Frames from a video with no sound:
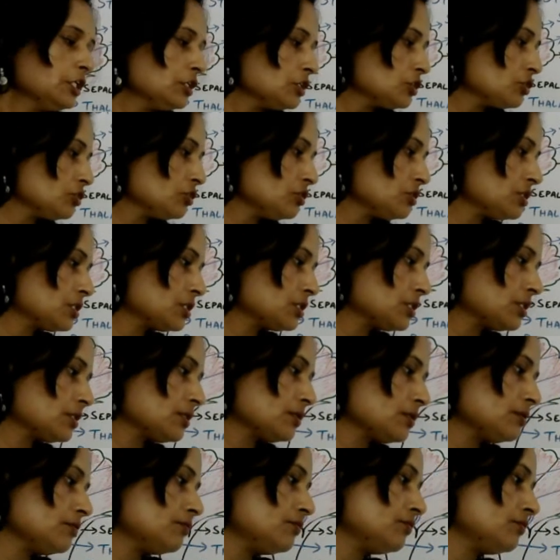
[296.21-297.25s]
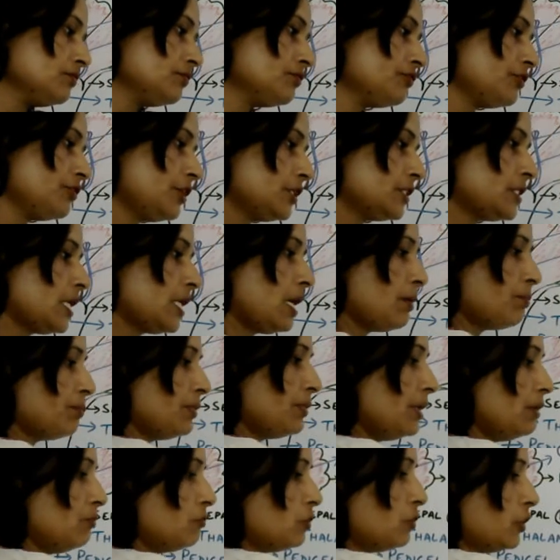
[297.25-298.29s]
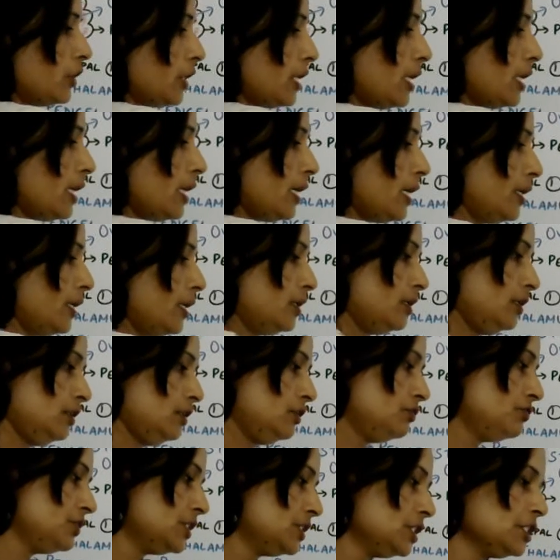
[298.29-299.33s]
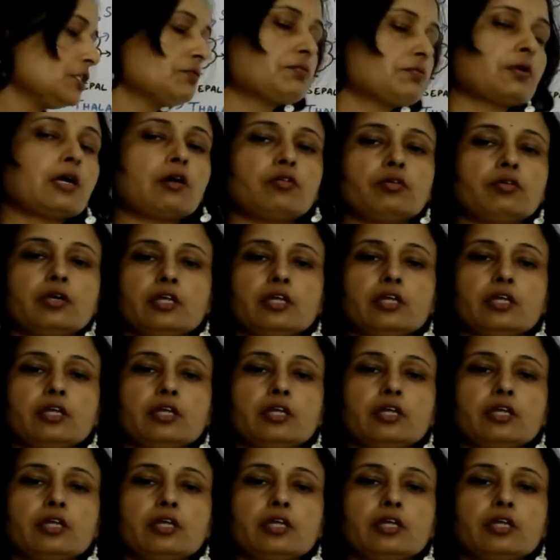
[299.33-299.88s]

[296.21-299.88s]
So for example, water hyacinth, which is found